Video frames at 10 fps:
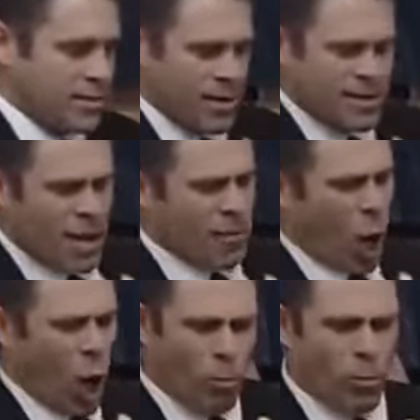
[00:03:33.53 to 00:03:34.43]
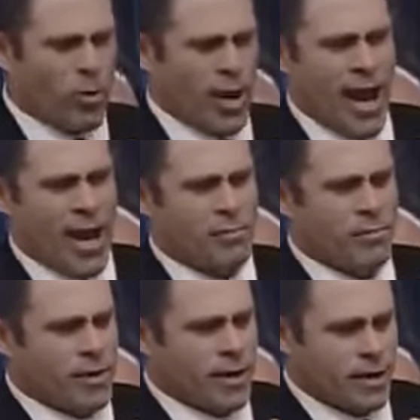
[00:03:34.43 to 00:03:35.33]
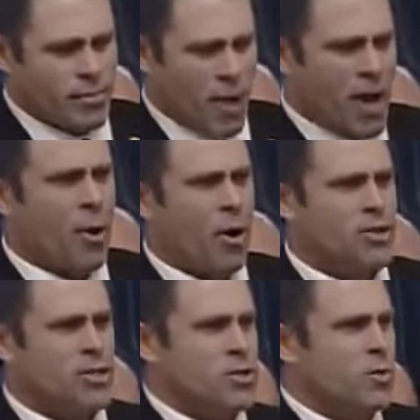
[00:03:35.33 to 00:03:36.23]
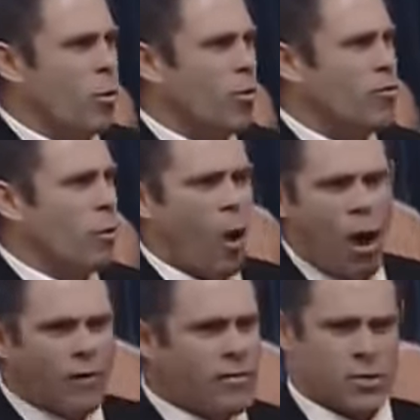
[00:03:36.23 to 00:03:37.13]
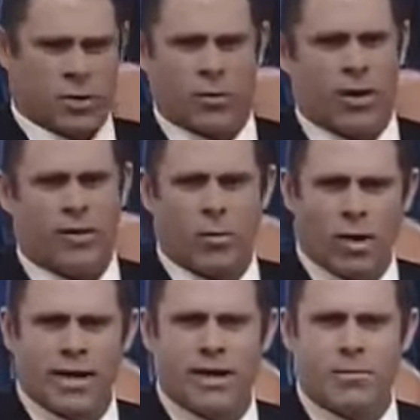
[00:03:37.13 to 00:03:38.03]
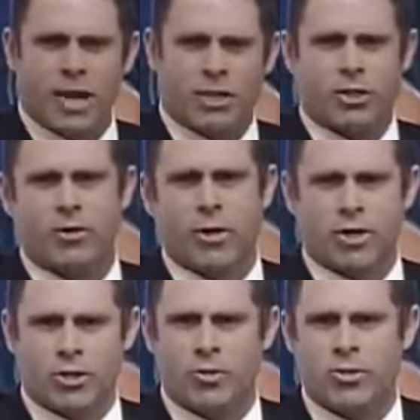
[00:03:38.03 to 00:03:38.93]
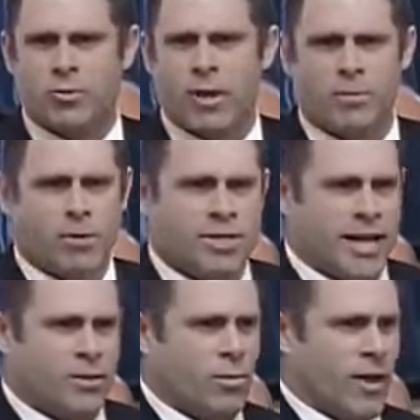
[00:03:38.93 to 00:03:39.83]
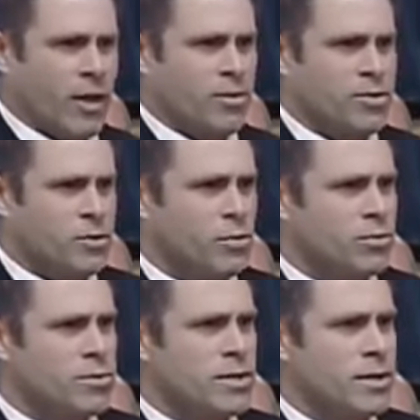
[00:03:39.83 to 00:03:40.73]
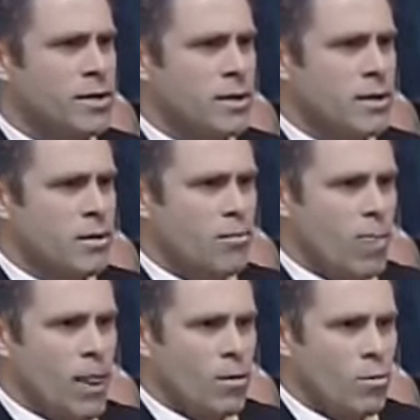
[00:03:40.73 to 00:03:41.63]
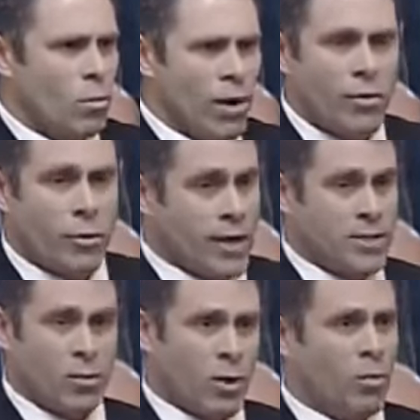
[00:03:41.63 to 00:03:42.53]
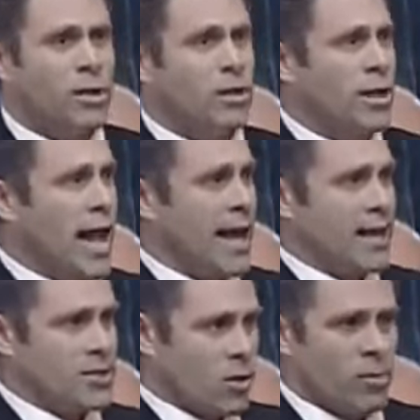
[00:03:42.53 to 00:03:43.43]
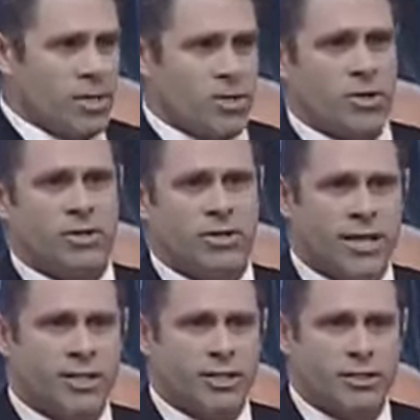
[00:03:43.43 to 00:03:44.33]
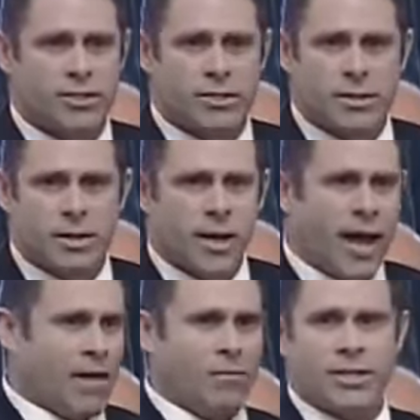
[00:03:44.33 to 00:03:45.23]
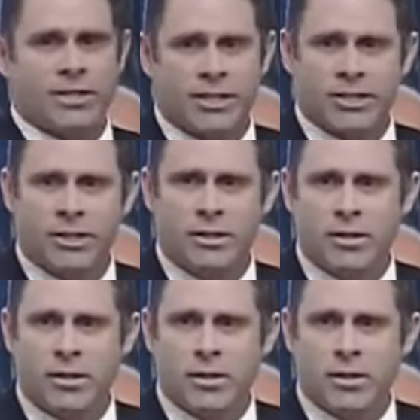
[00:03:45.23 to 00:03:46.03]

some of the things I would hope we would have bipartisan support for, all of us agree that we need to make sure that our students are better protected when they go to schools. One of the things that we would look at is arming certain teachers. Not every teacher,